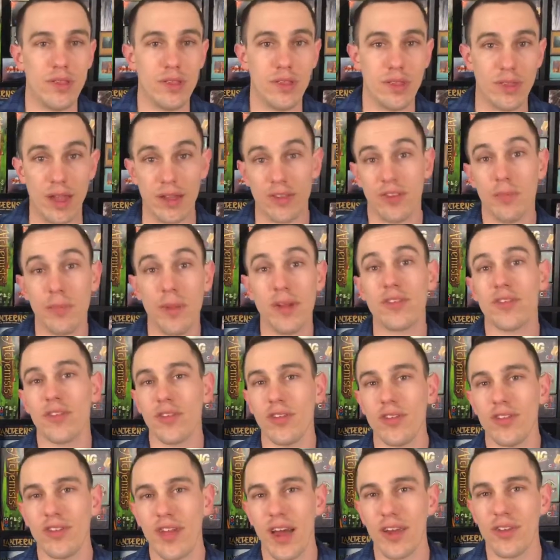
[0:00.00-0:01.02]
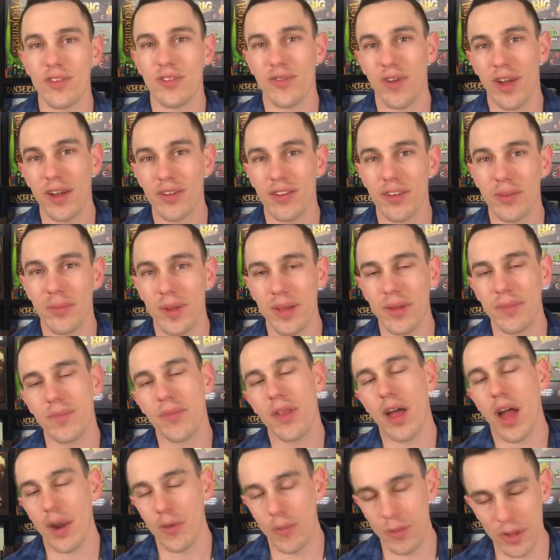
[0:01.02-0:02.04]
that's immensely satisfying to me.
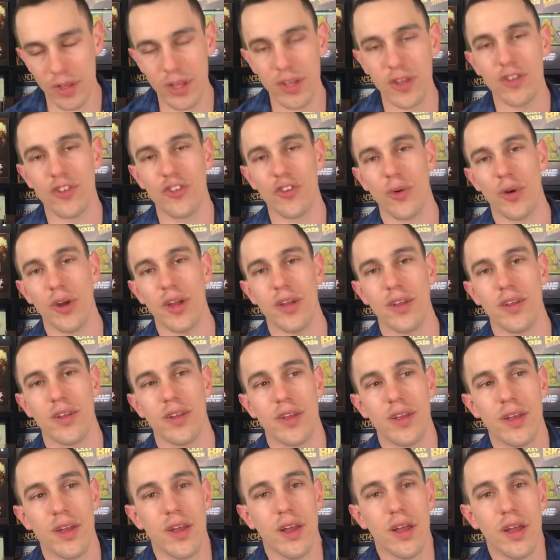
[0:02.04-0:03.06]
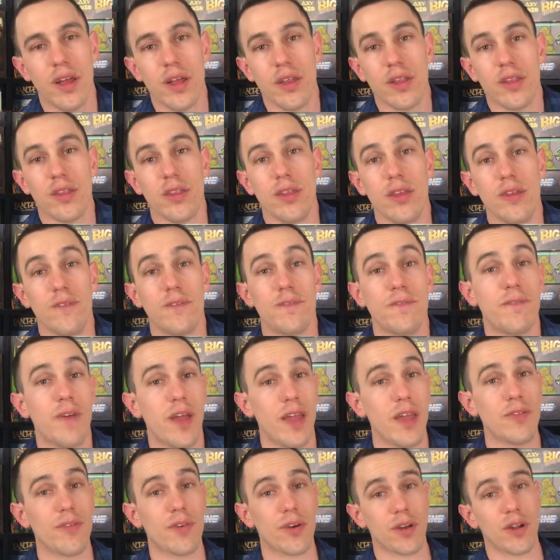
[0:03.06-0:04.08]
I really enjoy it. The
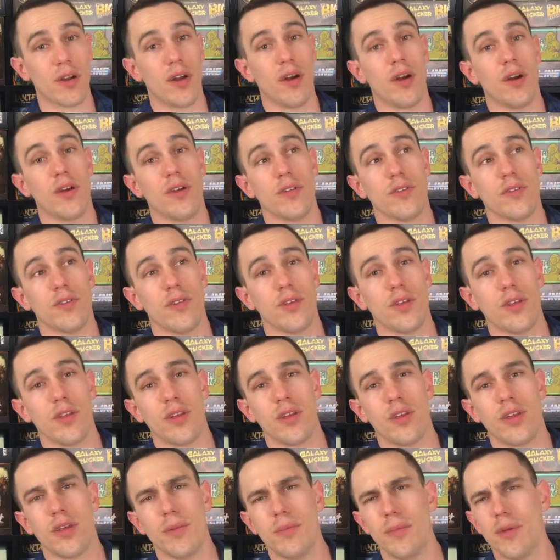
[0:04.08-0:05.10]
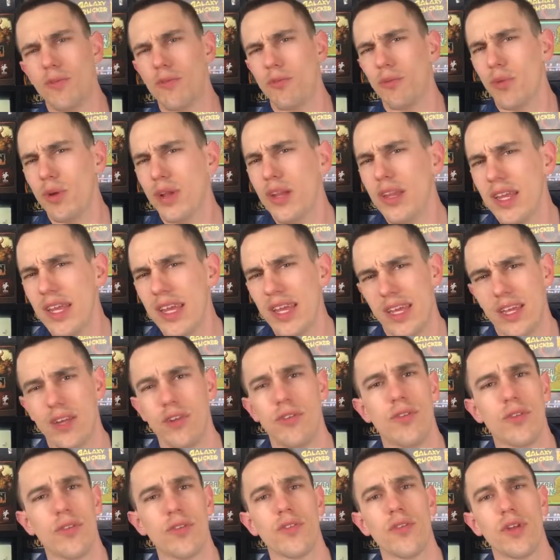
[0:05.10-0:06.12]
favor cards can be really
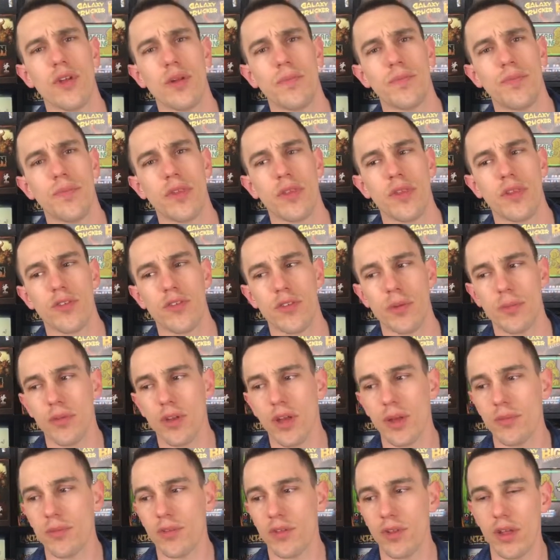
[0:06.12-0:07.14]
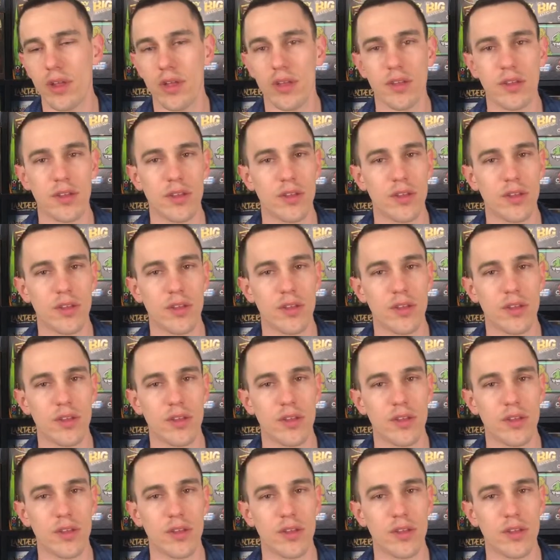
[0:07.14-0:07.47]
interesting. Sometimes they